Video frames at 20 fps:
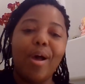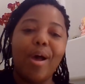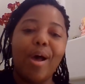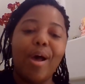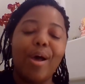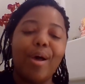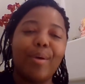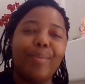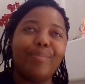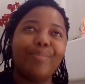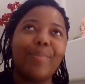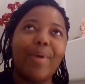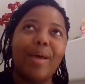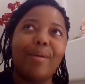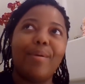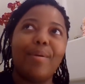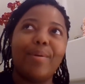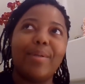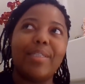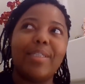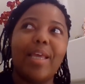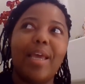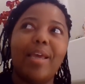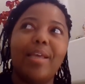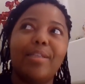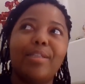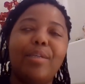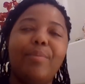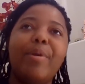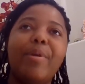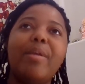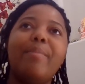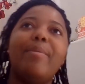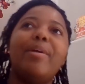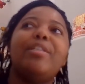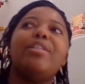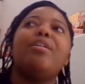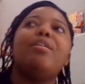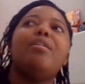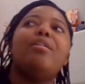how do I want to say it, to pretty
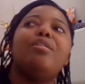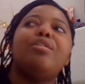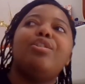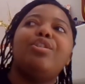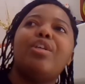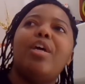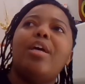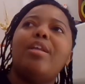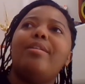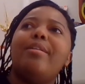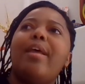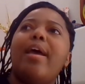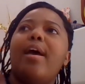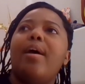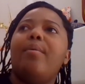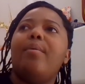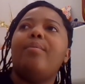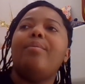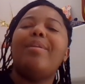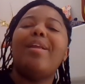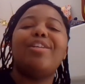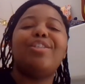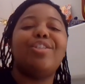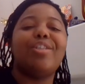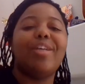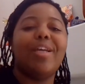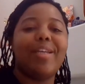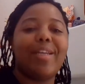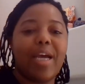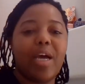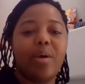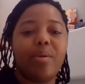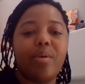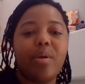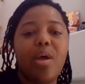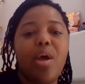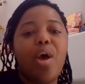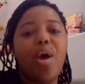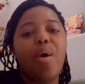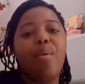much not shut down,
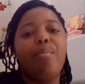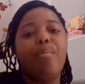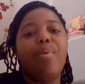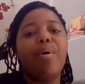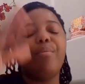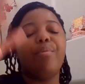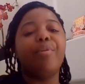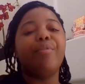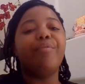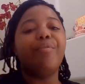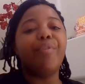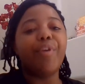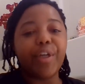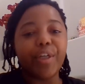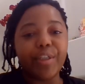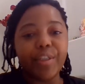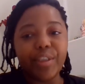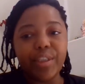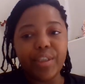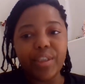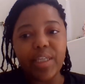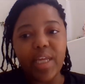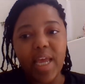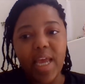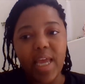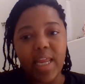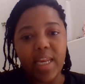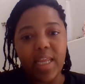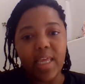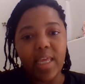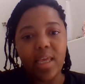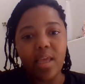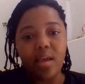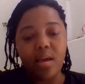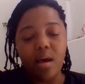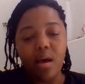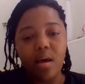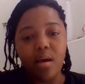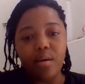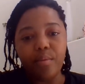but reverse
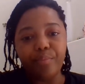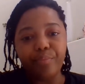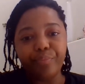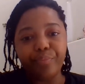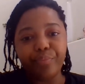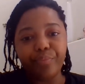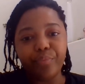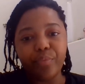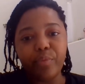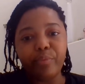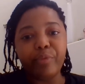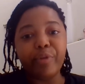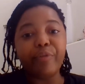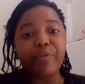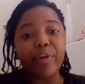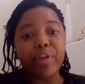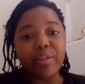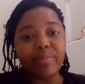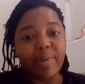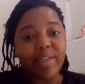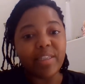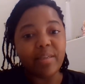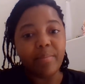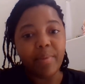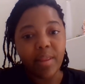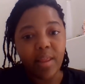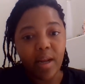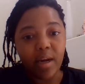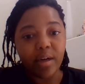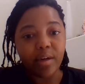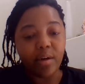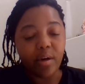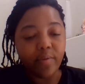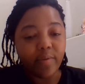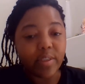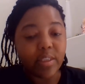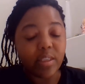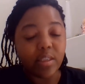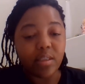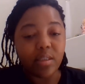my sympathetic
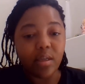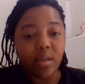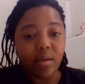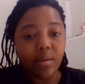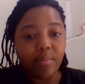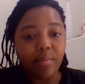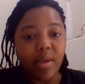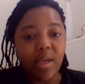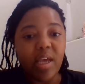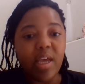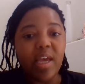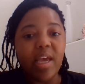nervous system